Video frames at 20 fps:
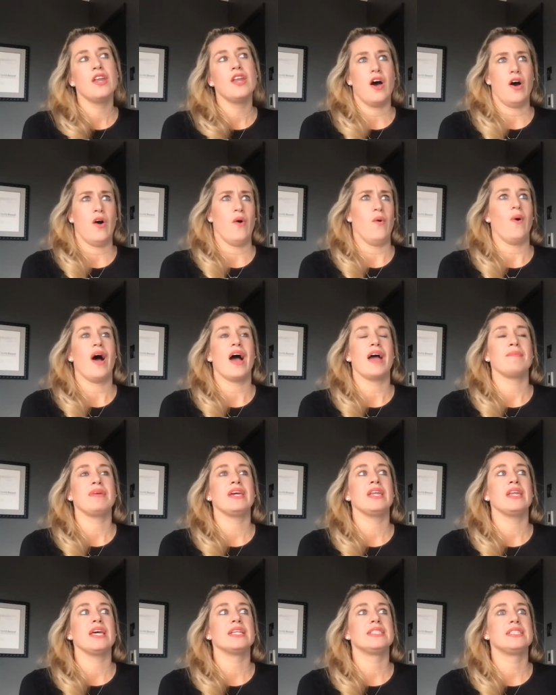no, I
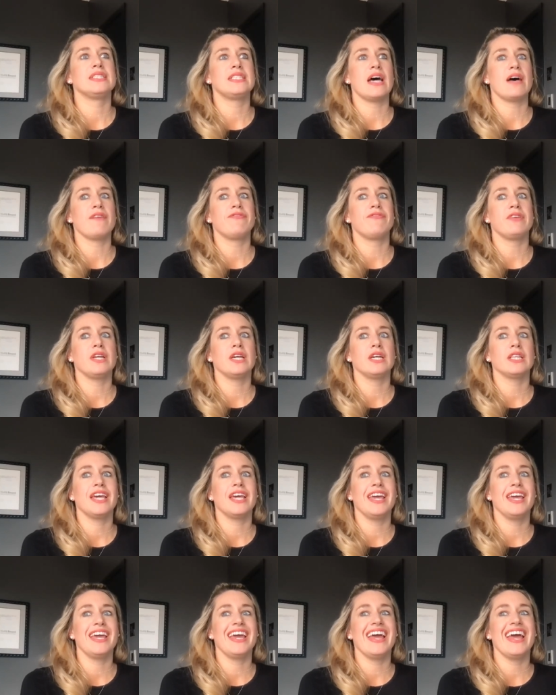mean it's
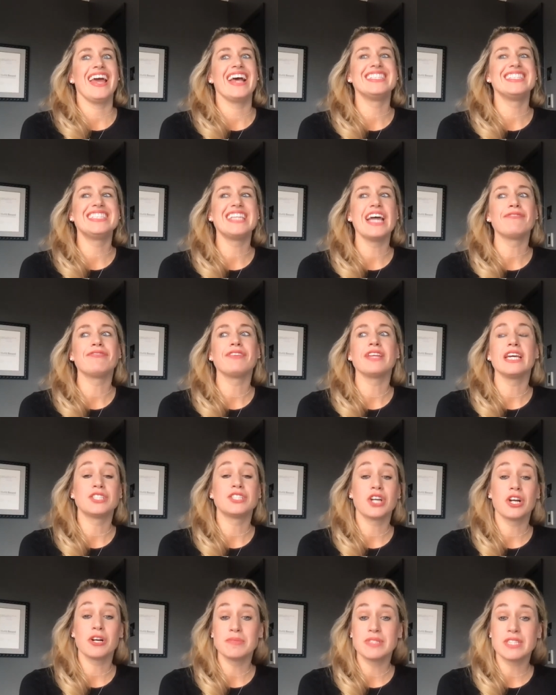definitely it's definitely you
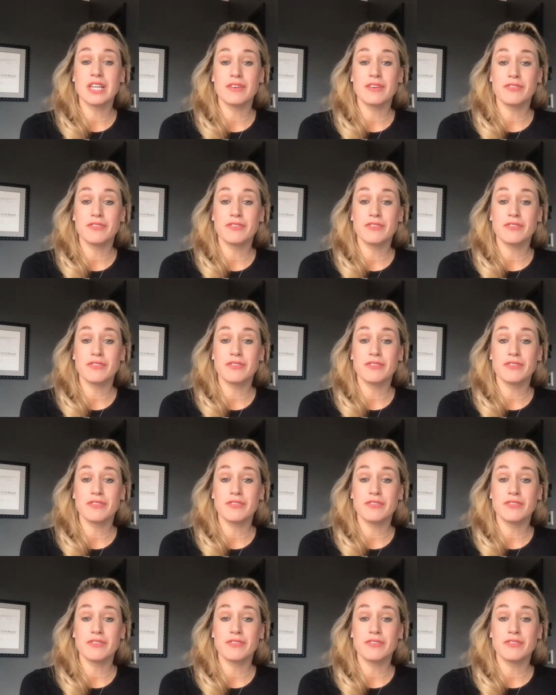know